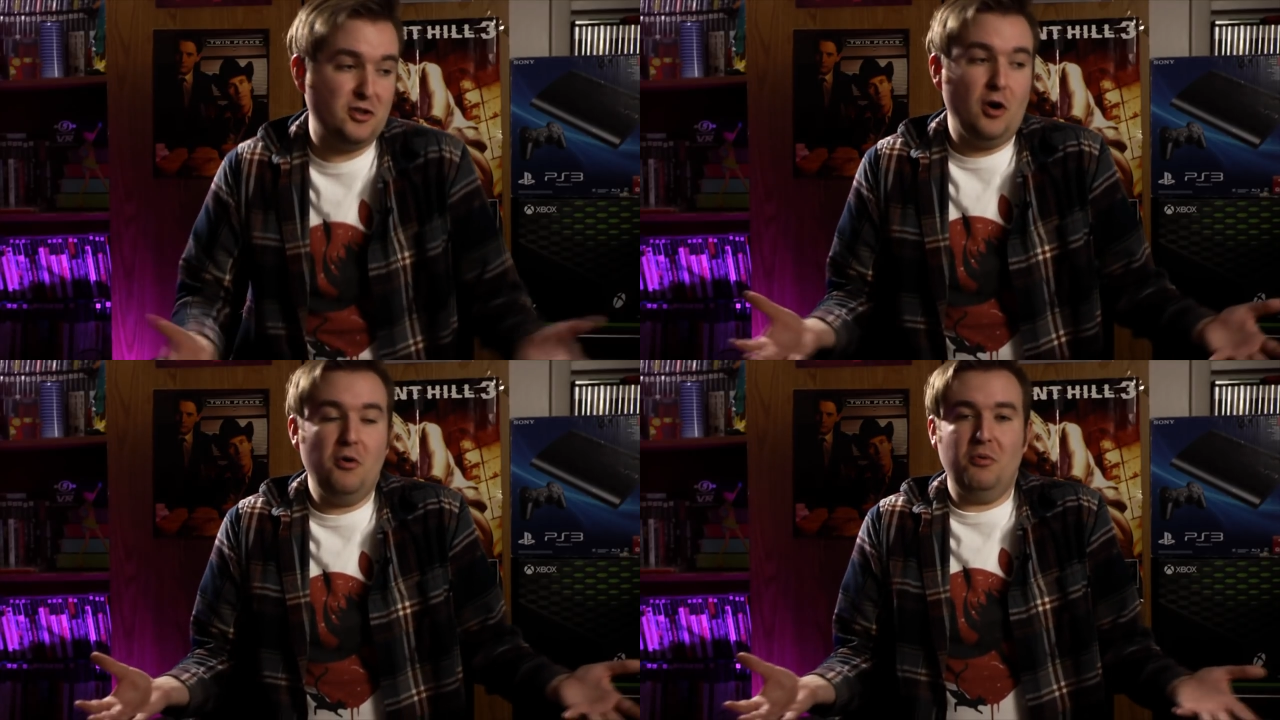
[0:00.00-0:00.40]

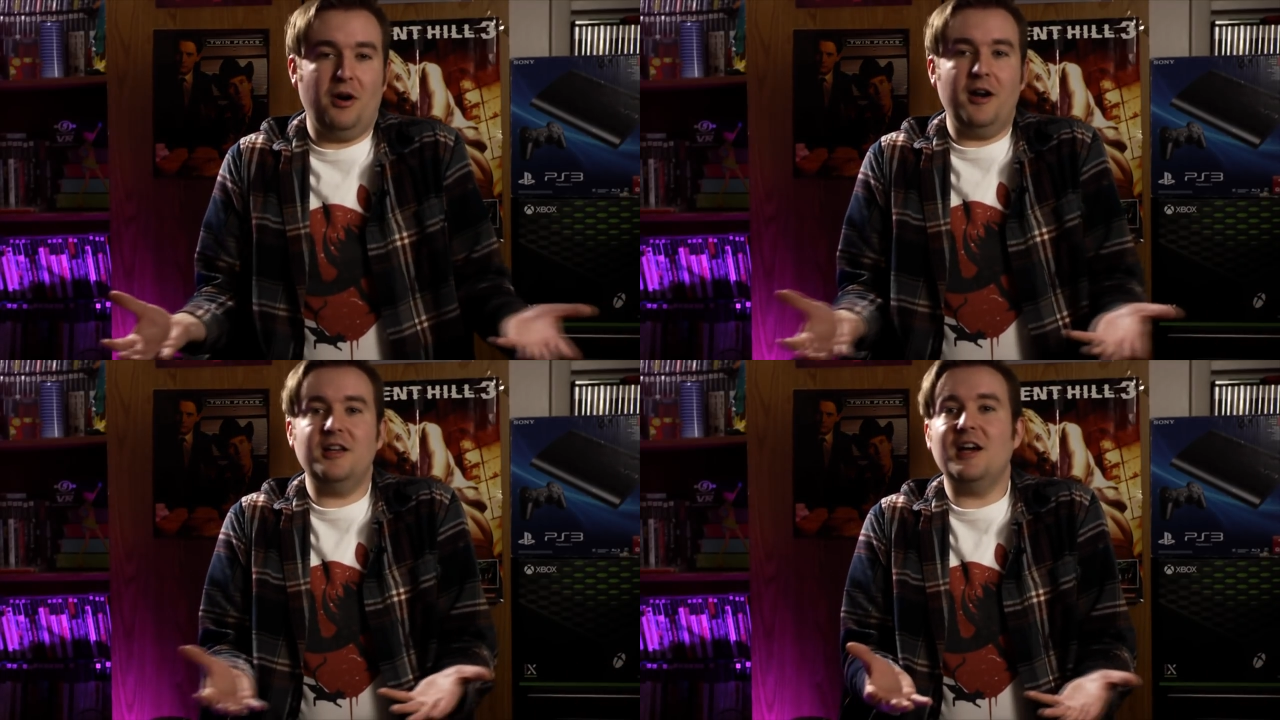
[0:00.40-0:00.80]
So
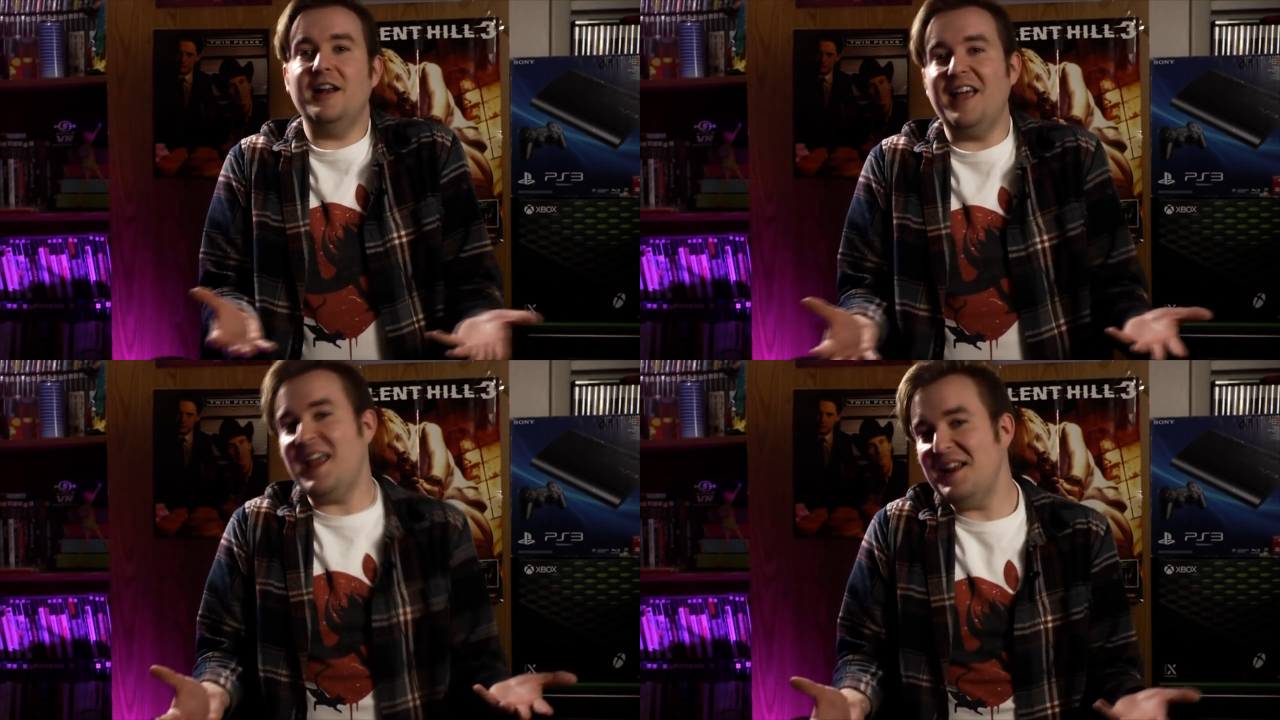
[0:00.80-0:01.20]
are you
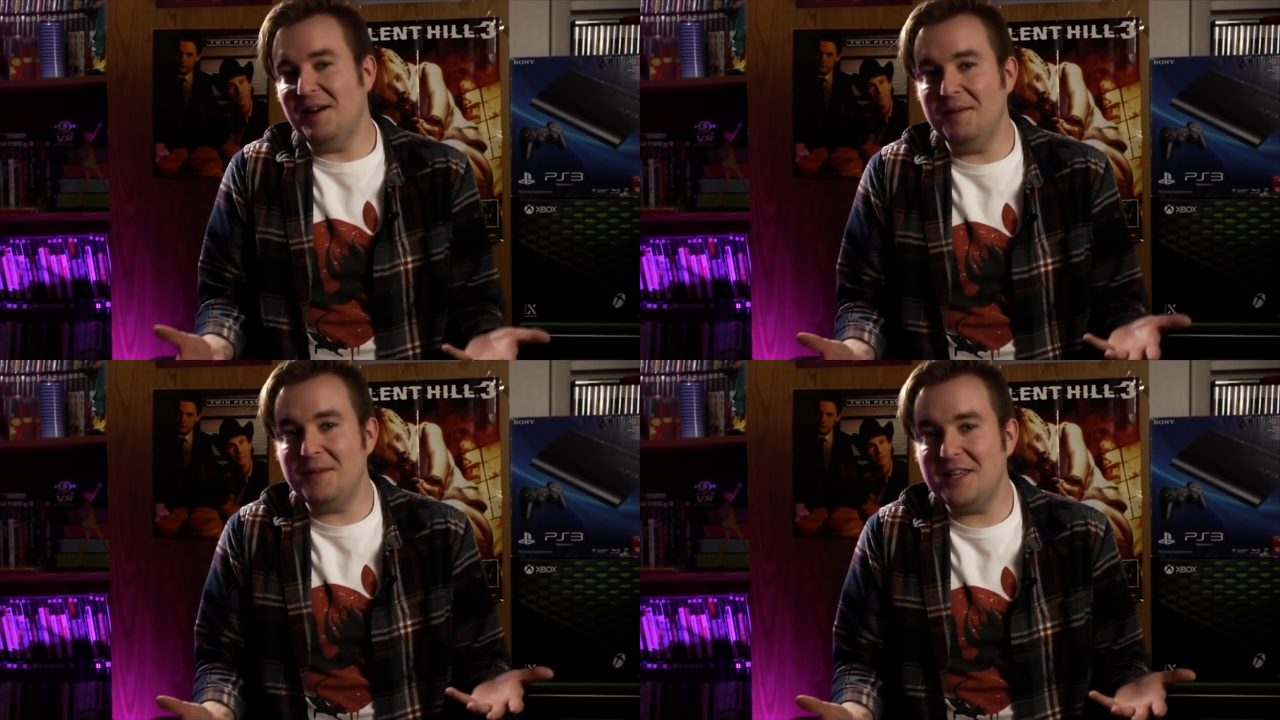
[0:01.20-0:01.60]
gonna hate
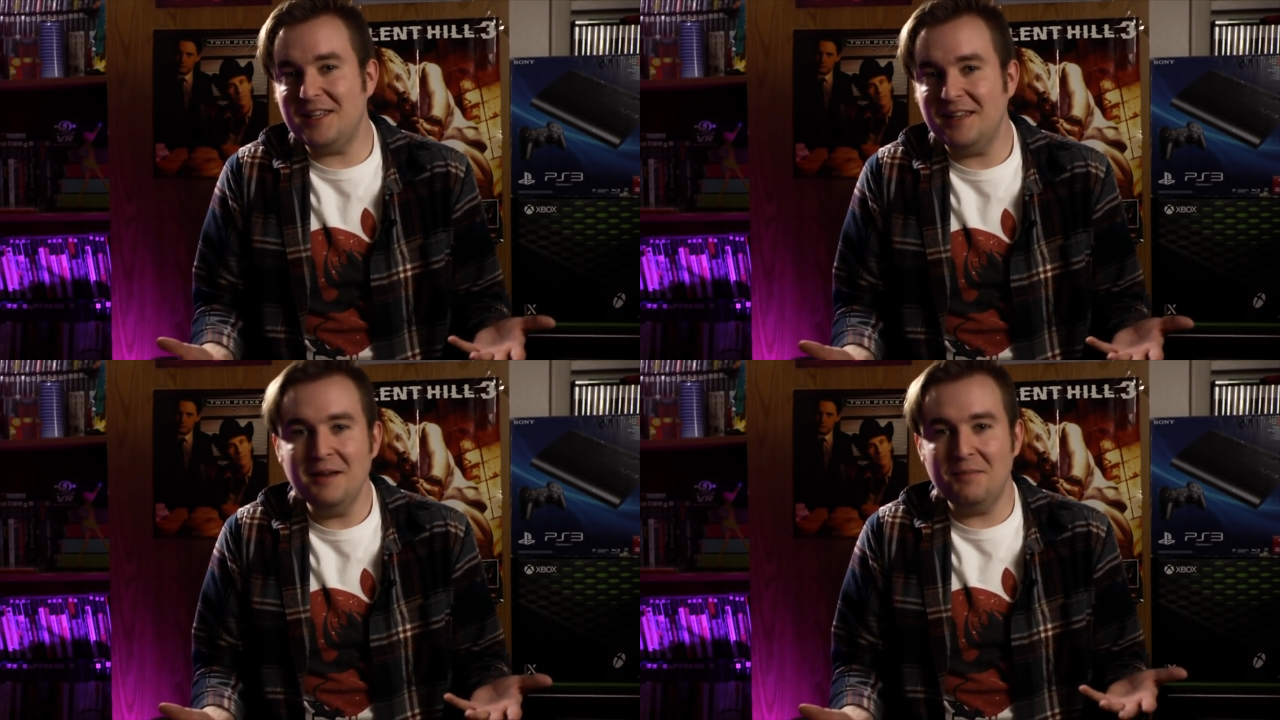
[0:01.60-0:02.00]
on me